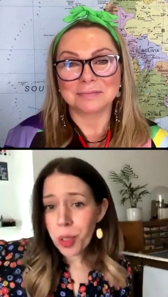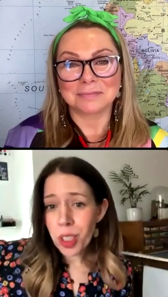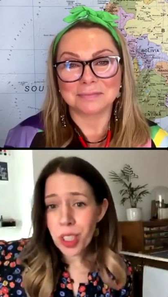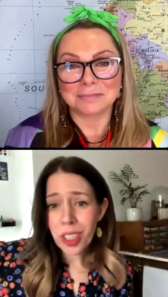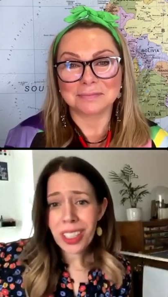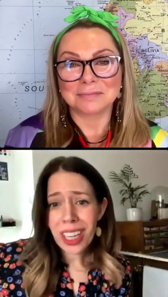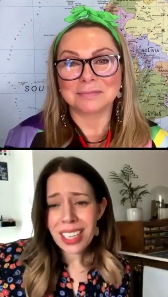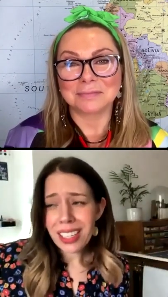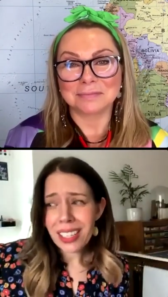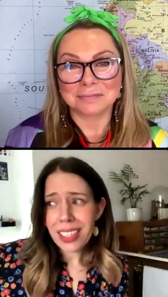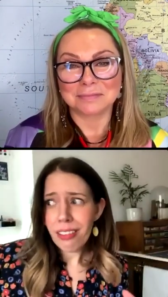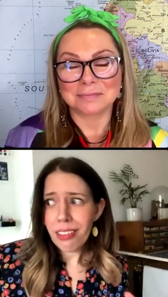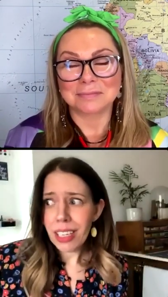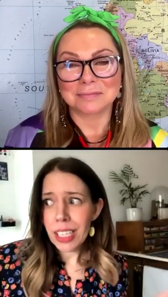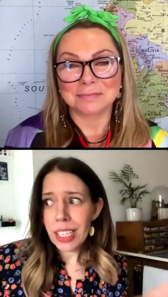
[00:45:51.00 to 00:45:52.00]
Speaker 1: wouldn't
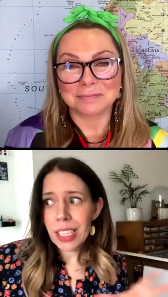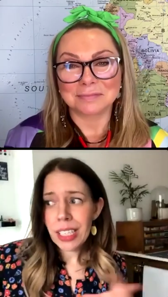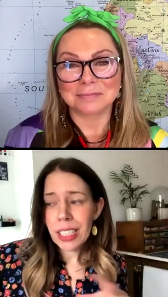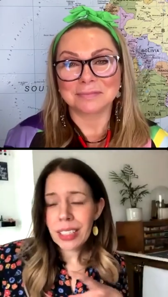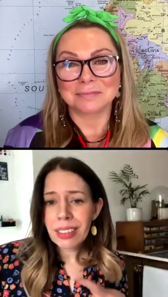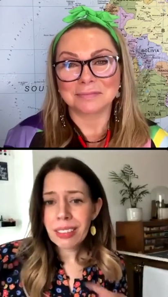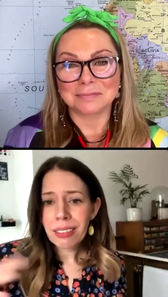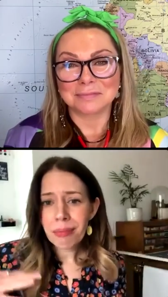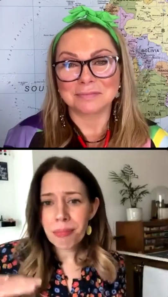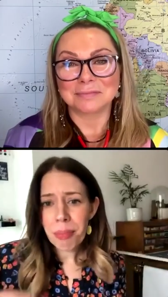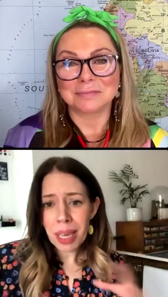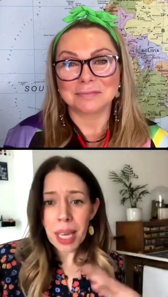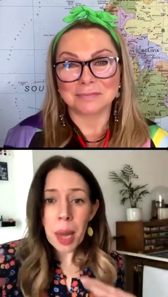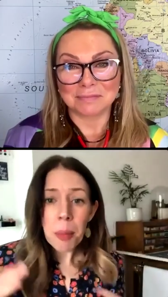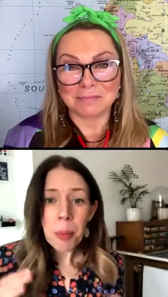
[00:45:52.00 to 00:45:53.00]
necessarily
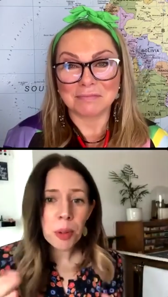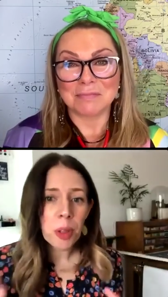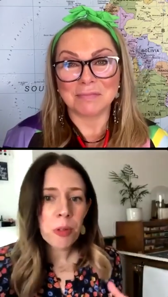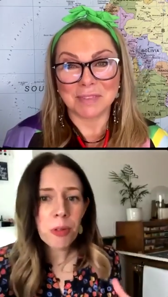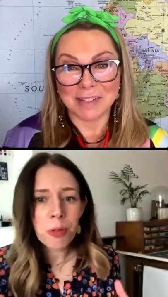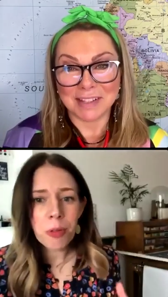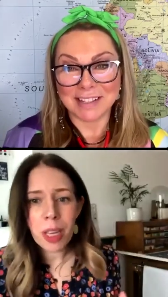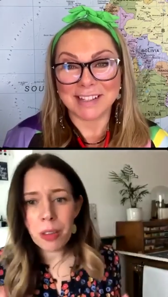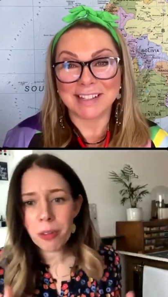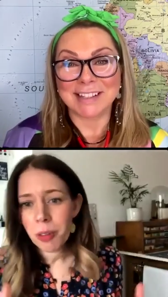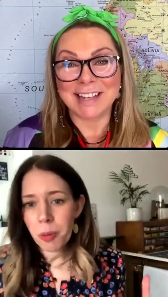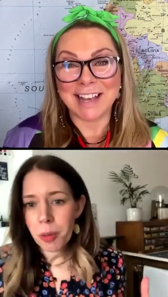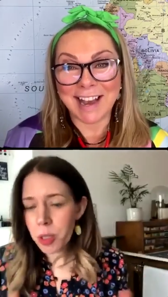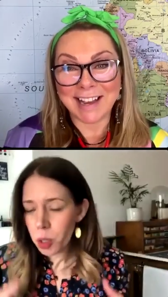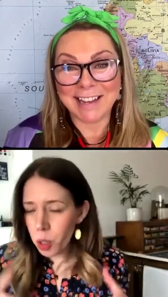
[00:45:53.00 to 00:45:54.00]
pick up on if, if
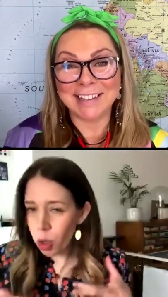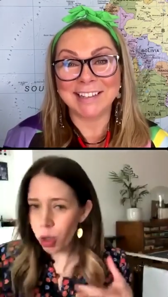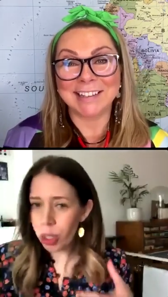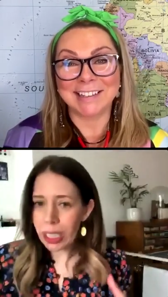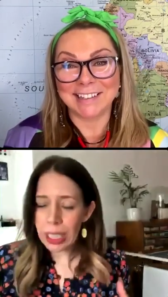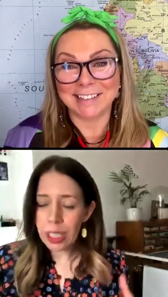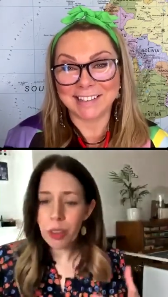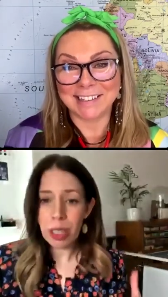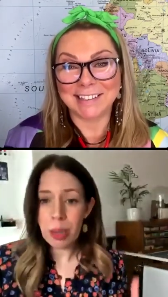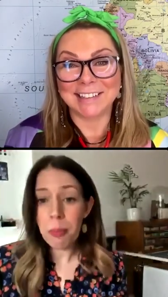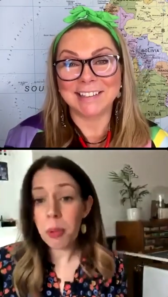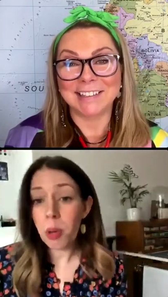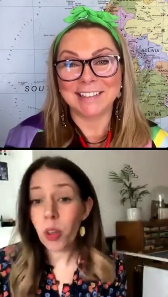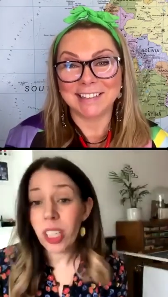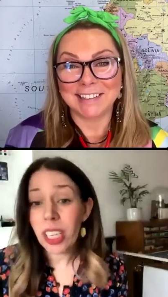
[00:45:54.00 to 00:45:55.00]
it yeah. was a colleague or an
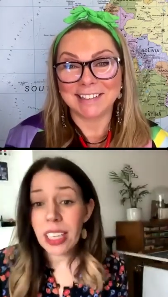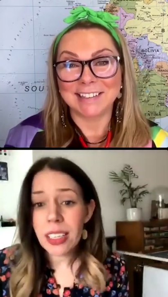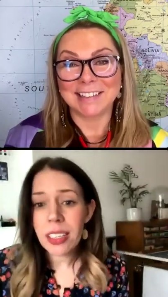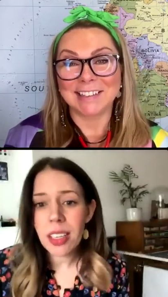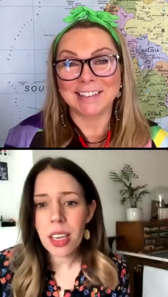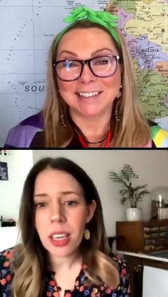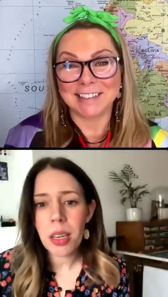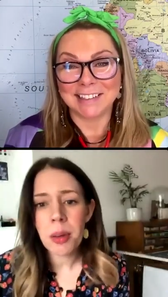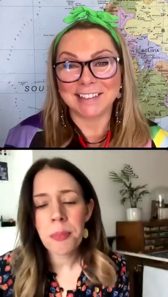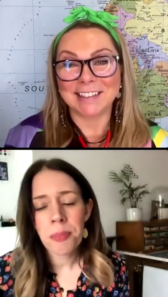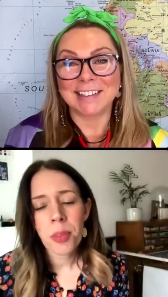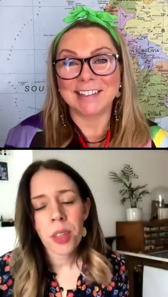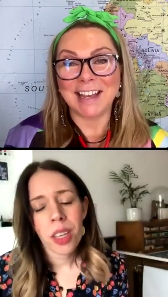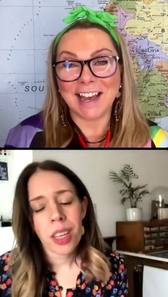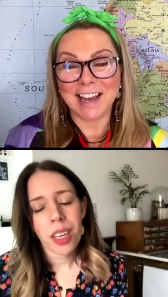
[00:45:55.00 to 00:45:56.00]
employee so
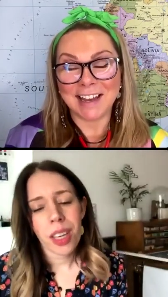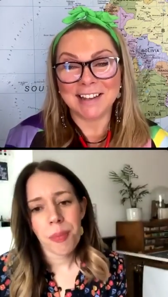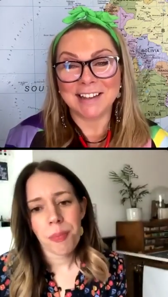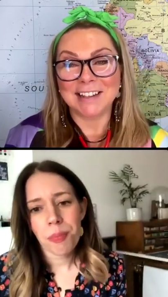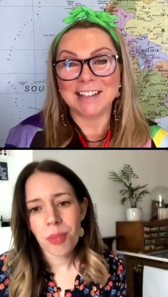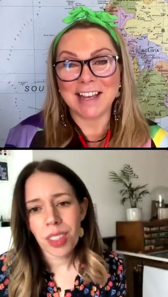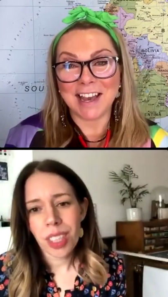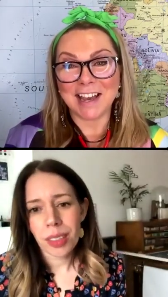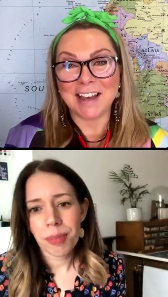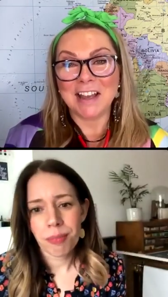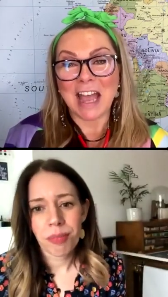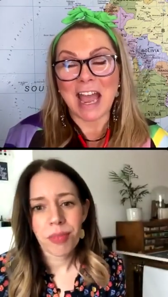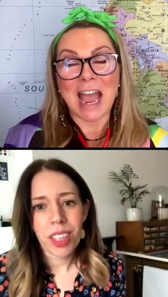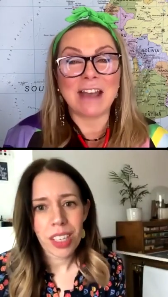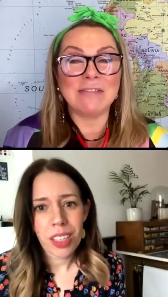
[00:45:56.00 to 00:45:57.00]
yeah um, yeah. yeah
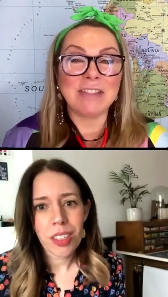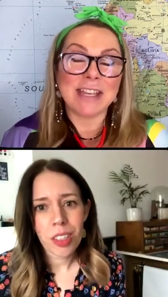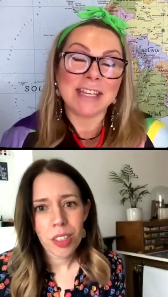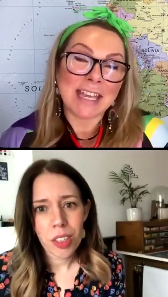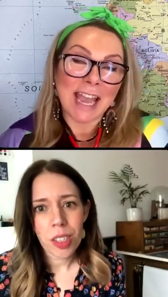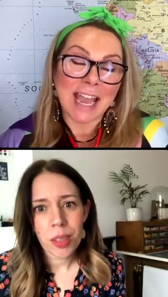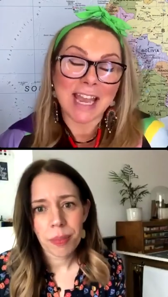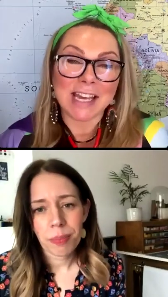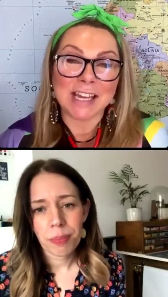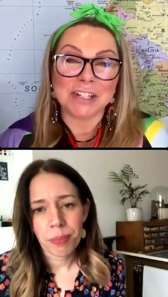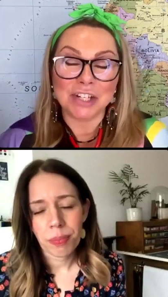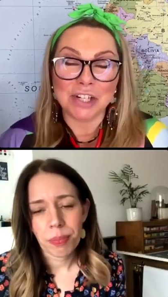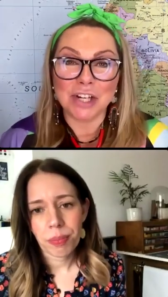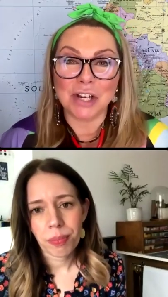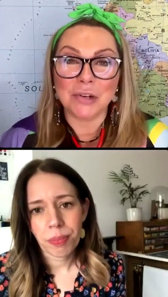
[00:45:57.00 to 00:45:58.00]
Speaker 2: and they can
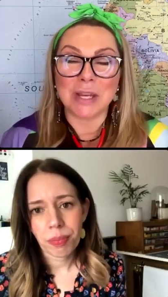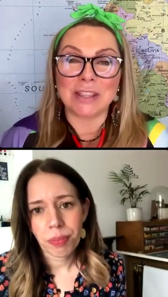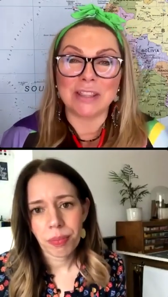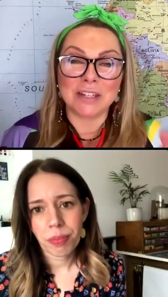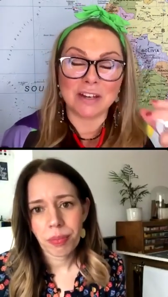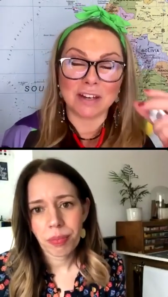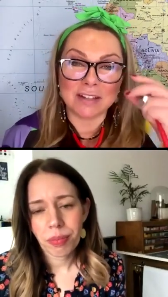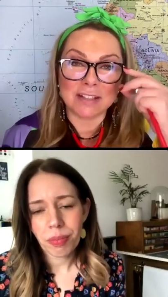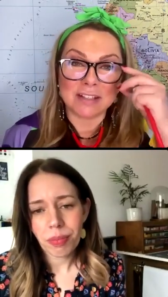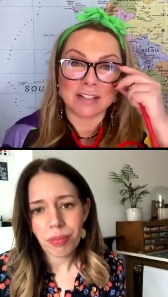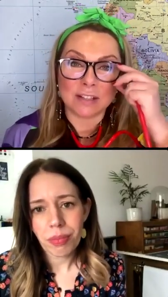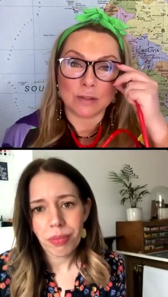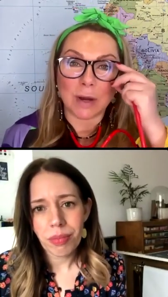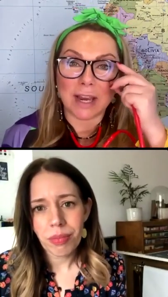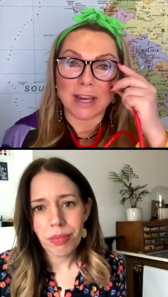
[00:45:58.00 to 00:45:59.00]
you know in the
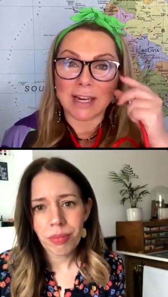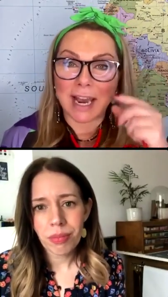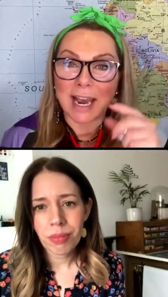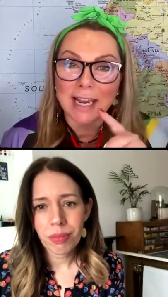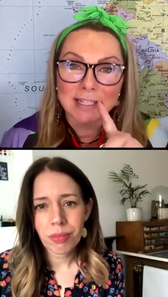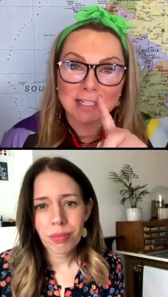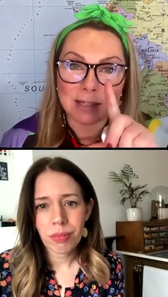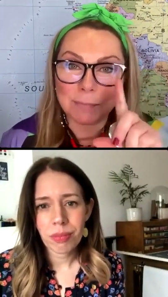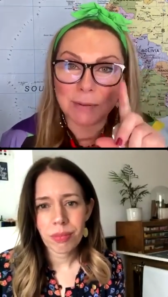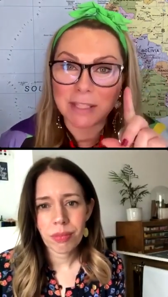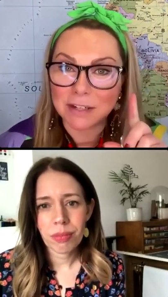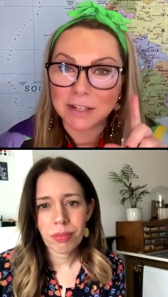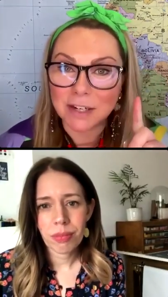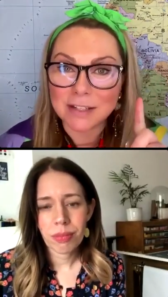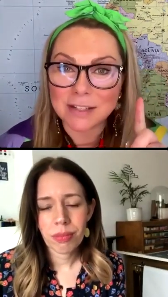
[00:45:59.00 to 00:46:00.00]
nicest way and it has to be the
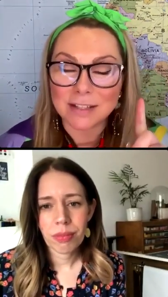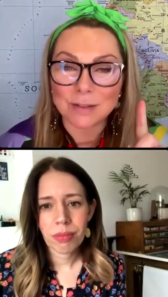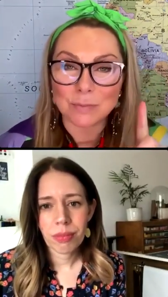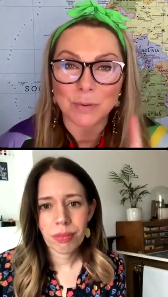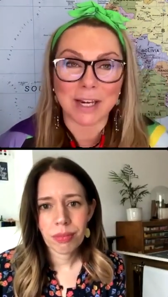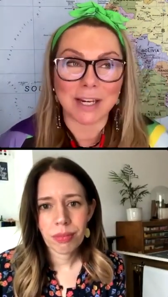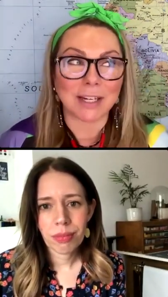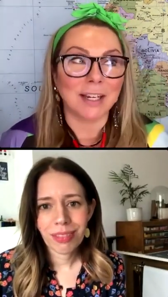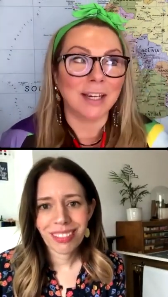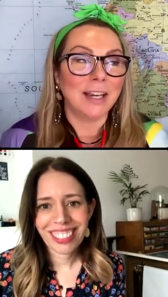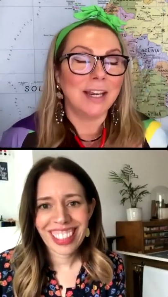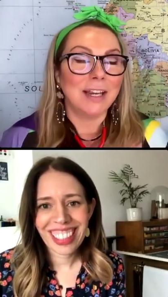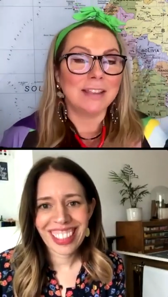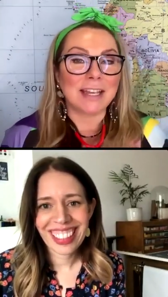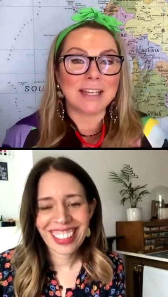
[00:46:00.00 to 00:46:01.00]
nicest way
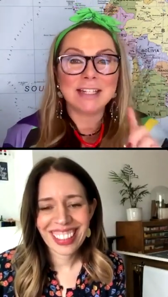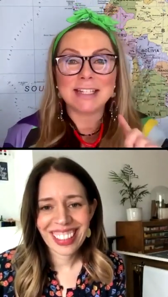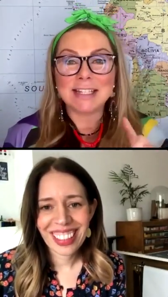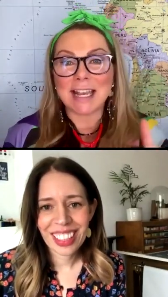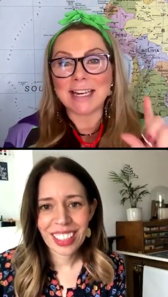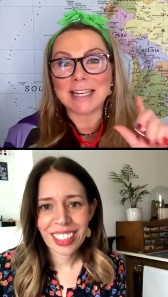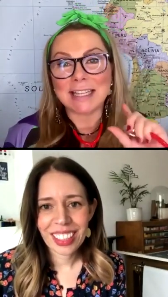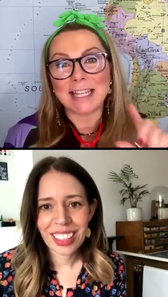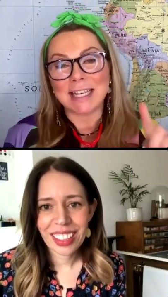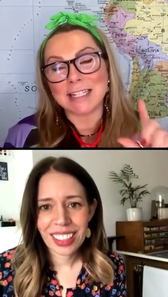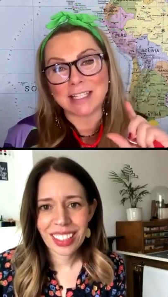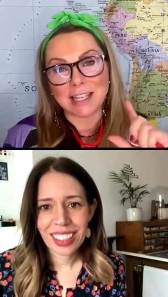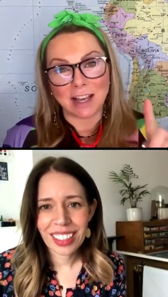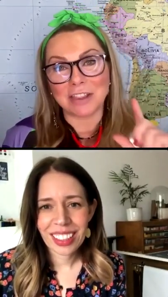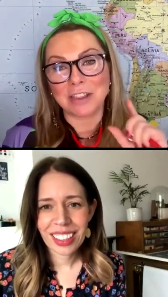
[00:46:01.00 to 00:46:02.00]
yeah. they can say things
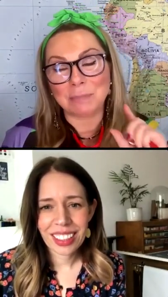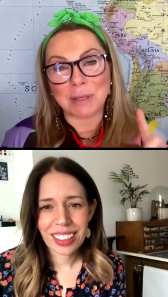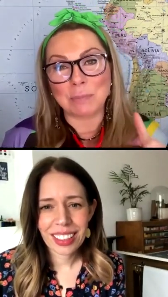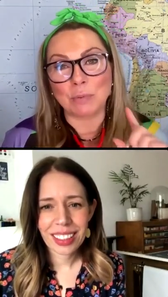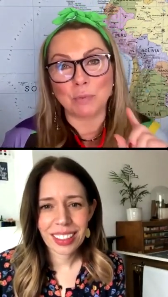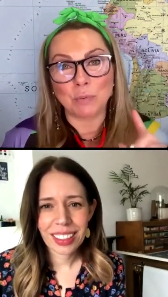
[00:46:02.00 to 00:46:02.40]
that other people